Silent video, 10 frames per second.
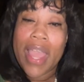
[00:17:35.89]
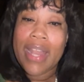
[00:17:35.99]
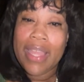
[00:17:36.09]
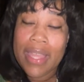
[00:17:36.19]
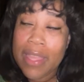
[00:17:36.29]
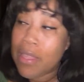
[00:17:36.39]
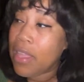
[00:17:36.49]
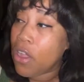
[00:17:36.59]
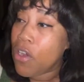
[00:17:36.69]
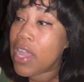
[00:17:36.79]
And
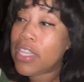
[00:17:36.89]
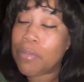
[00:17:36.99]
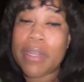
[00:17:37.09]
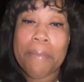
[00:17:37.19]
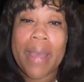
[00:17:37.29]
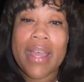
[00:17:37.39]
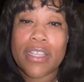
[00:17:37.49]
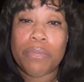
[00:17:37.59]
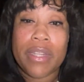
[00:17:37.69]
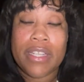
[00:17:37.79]
her husband and my
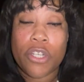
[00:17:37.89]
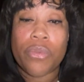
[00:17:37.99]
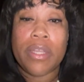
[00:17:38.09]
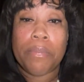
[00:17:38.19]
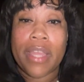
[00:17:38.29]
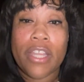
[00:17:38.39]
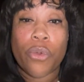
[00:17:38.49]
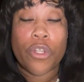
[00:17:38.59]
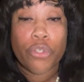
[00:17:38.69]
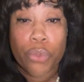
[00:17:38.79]
husband literally played
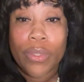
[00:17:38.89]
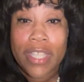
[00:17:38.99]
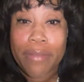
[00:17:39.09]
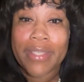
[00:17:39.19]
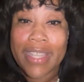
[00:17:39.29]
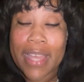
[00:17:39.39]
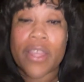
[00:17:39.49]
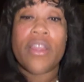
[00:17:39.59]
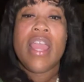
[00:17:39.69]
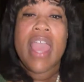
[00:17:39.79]
on 2 teams
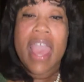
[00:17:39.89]
together.